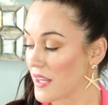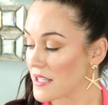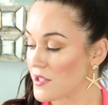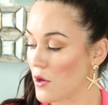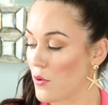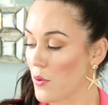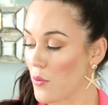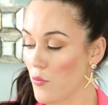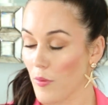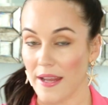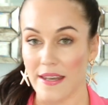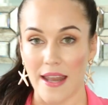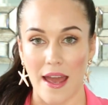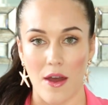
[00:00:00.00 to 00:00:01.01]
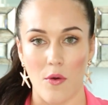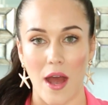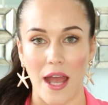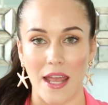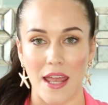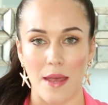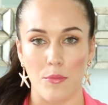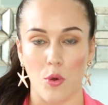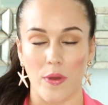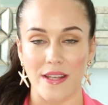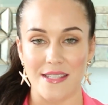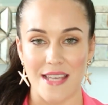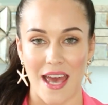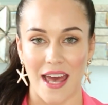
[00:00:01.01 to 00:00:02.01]
So right now I am
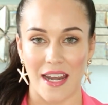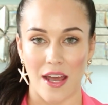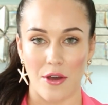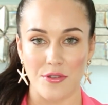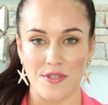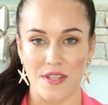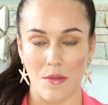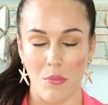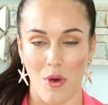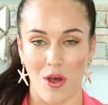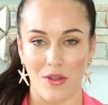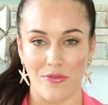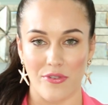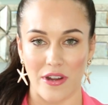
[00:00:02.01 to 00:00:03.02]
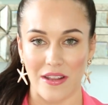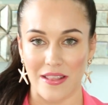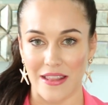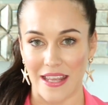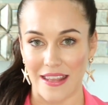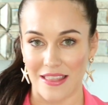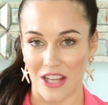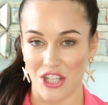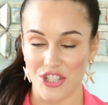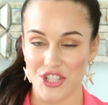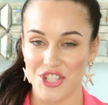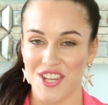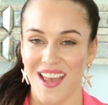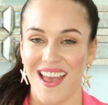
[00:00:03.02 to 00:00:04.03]
going to head out to the mall for a late
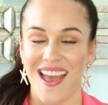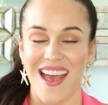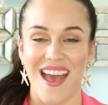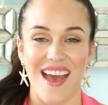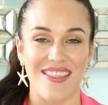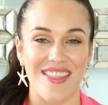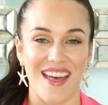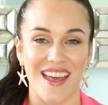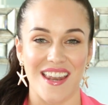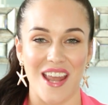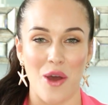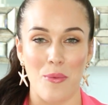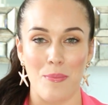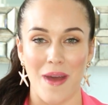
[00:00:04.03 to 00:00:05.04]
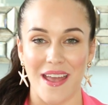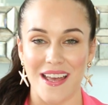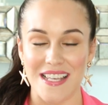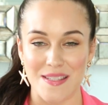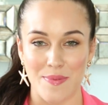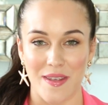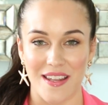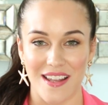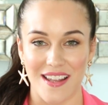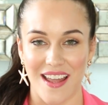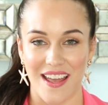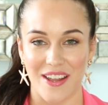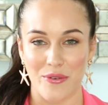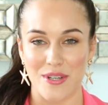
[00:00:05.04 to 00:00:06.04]
lunch, and then my husband
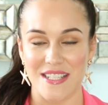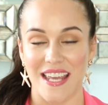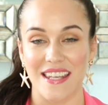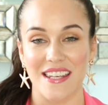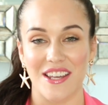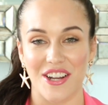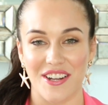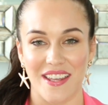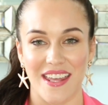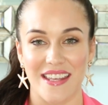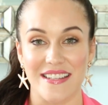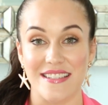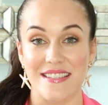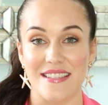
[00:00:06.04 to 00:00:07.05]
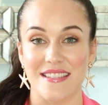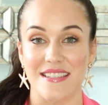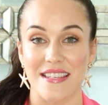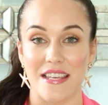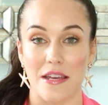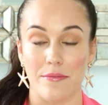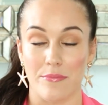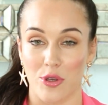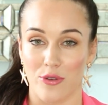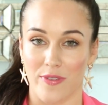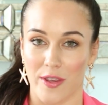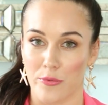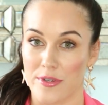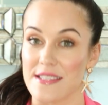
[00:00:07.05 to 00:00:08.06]
and I were taking our kids to see a
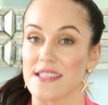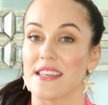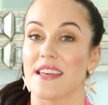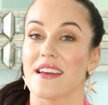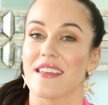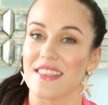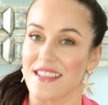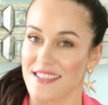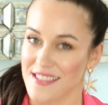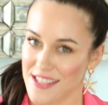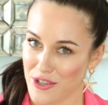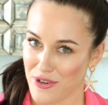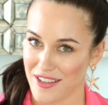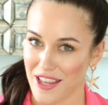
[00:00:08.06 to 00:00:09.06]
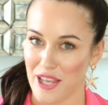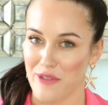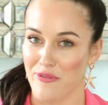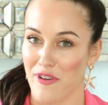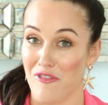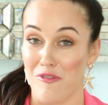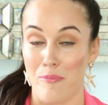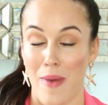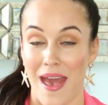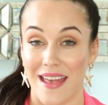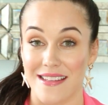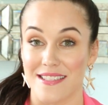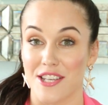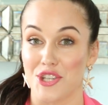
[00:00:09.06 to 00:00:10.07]
movie. We're seeing The Secret Life of
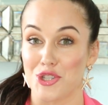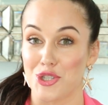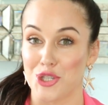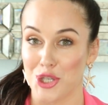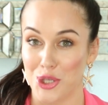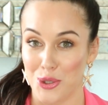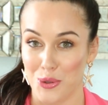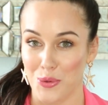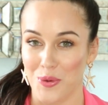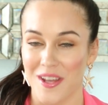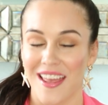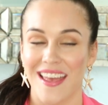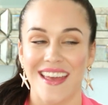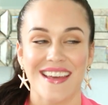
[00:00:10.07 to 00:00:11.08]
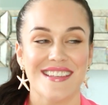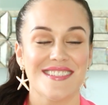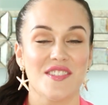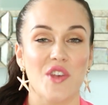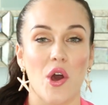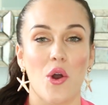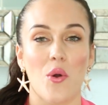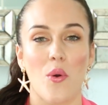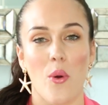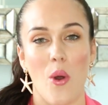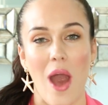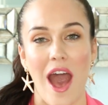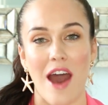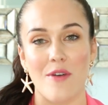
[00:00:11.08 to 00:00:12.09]
Pets 2.
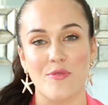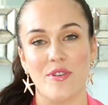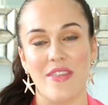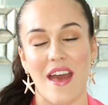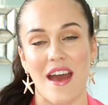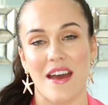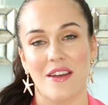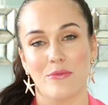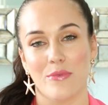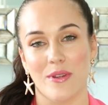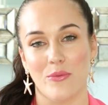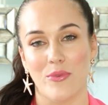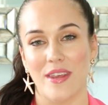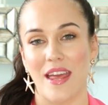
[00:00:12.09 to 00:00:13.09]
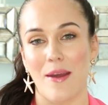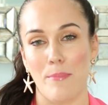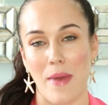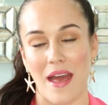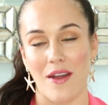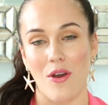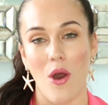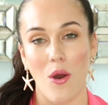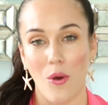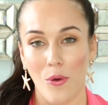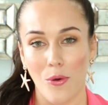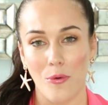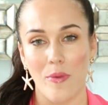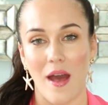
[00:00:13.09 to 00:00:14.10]
So after that, when we get back
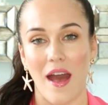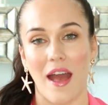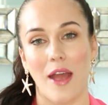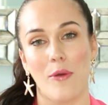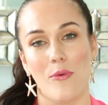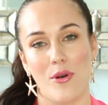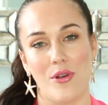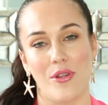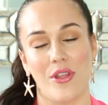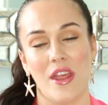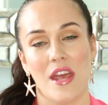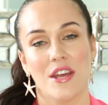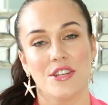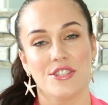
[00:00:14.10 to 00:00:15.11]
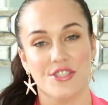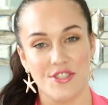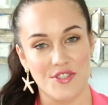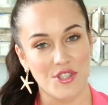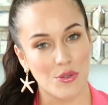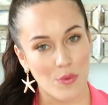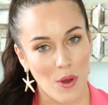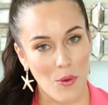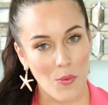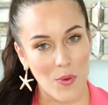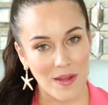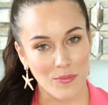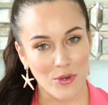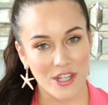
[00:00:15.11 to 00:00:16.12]
home, I will just do
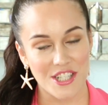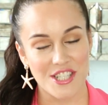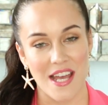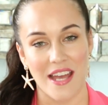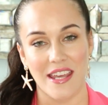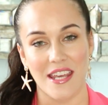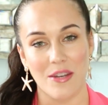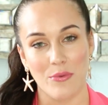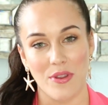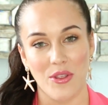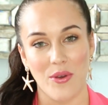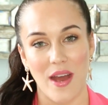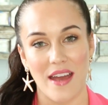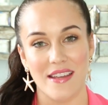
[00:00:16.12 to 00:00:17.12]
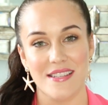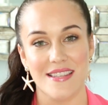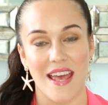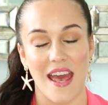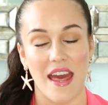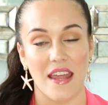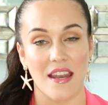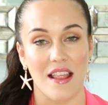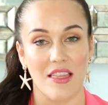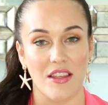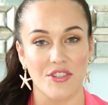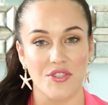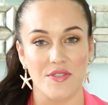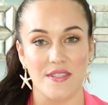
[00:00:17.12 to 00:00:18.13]
one more check-in with you guys and
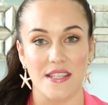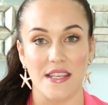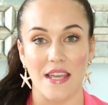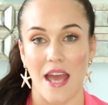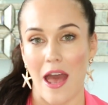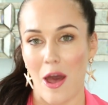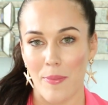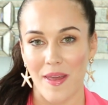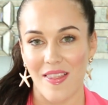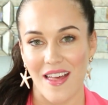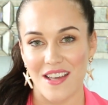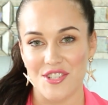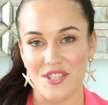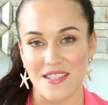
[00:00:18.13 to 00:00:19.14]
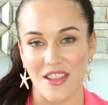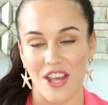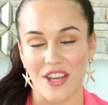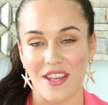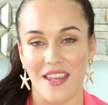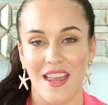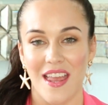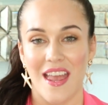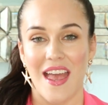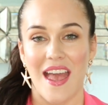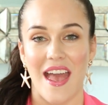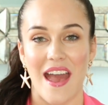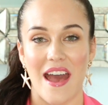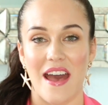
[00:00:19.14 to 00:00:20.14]
let you see how my lashes look,
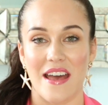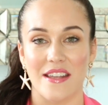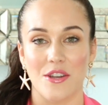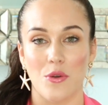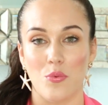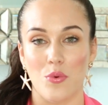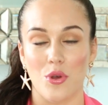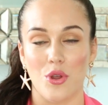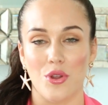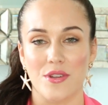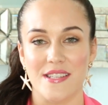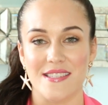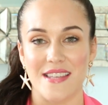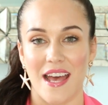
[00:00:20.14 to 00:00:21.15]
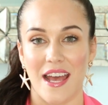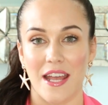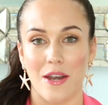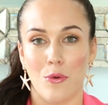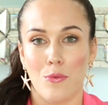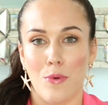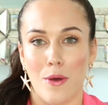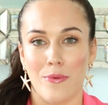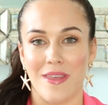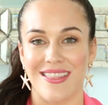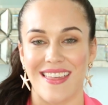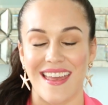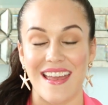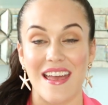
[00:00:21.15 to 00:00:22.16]
and we'll decide what we
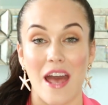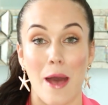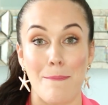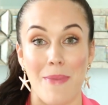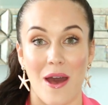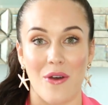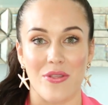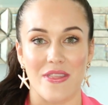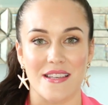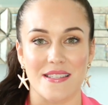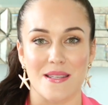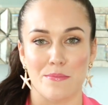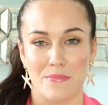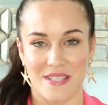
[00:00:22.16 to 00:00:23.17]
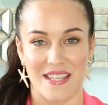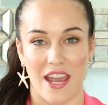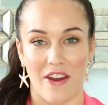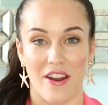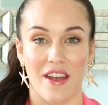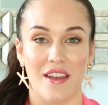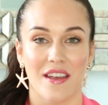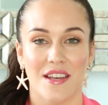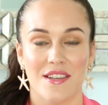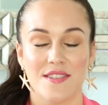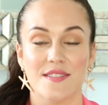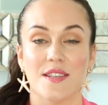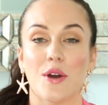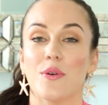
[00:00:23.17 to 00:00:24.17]
think about this mascara.
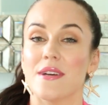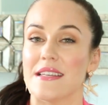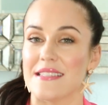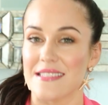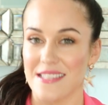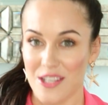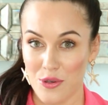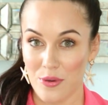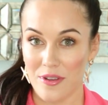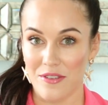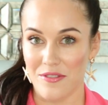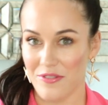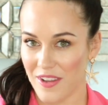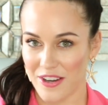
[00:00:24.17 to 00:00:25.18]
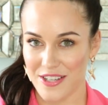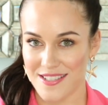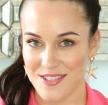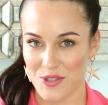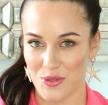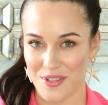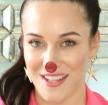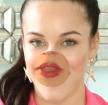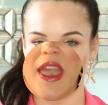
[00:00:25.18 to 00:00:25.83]
So see you very soon.